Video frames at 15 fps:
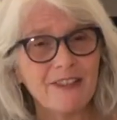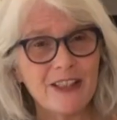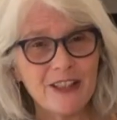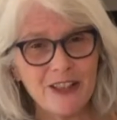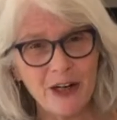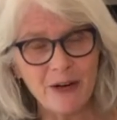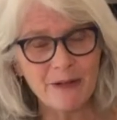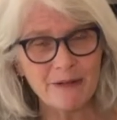you
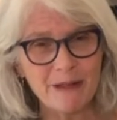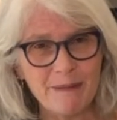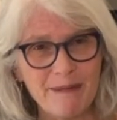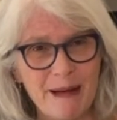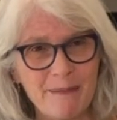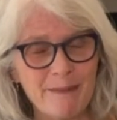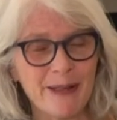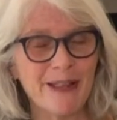don't
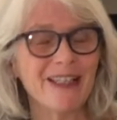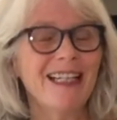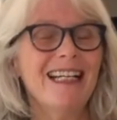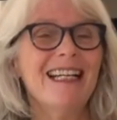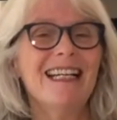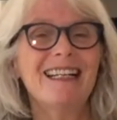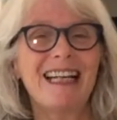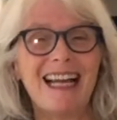remember,
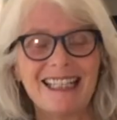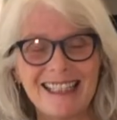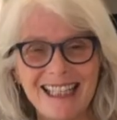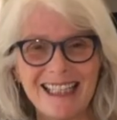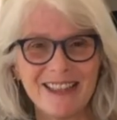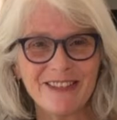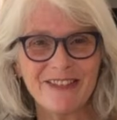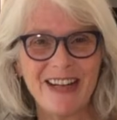
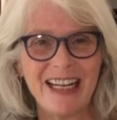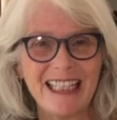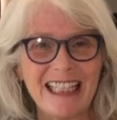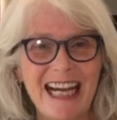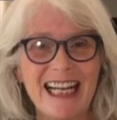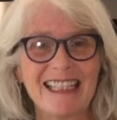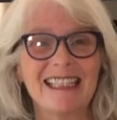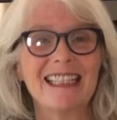essential fatty
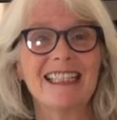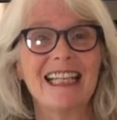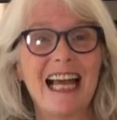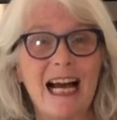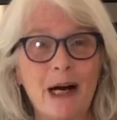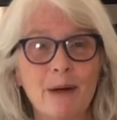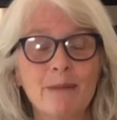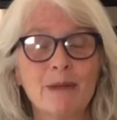acids
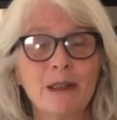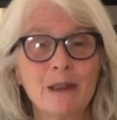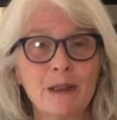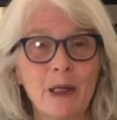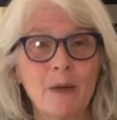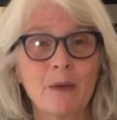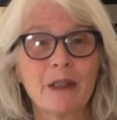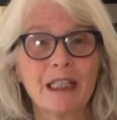help to lower